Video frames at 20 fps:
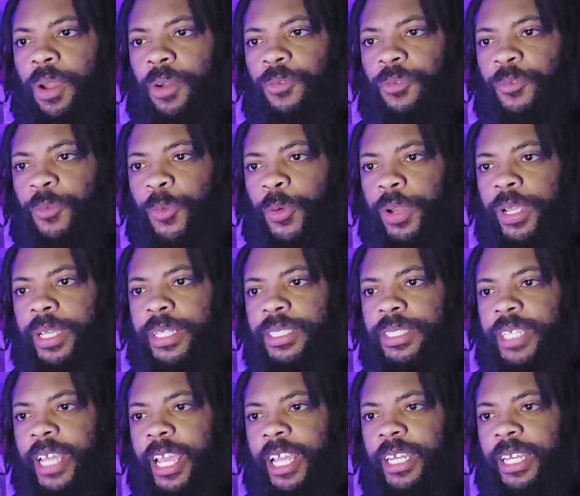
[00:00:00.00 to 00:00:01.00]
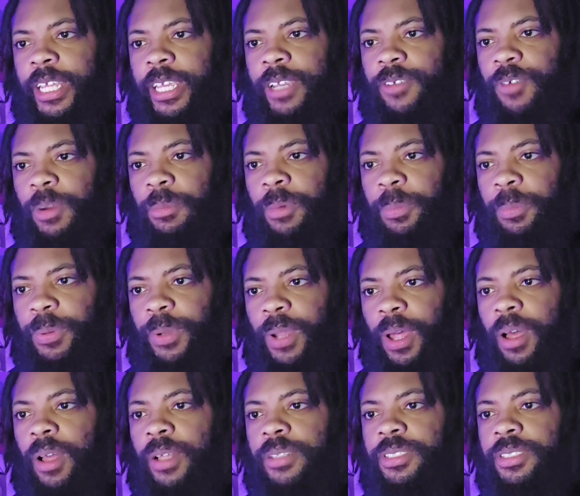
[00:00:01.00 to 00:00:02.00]
for his technique from
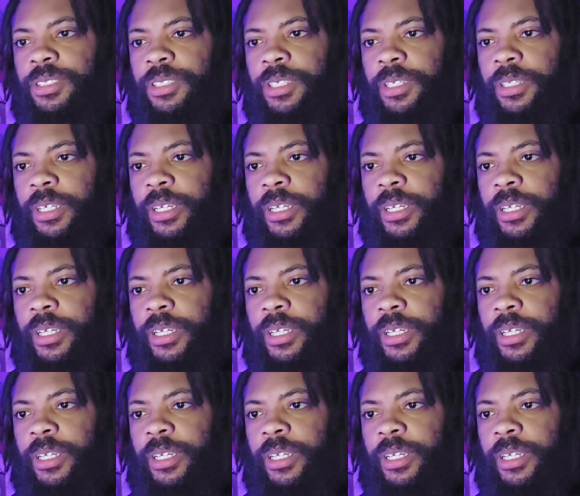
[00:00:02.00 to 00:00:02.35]
applause to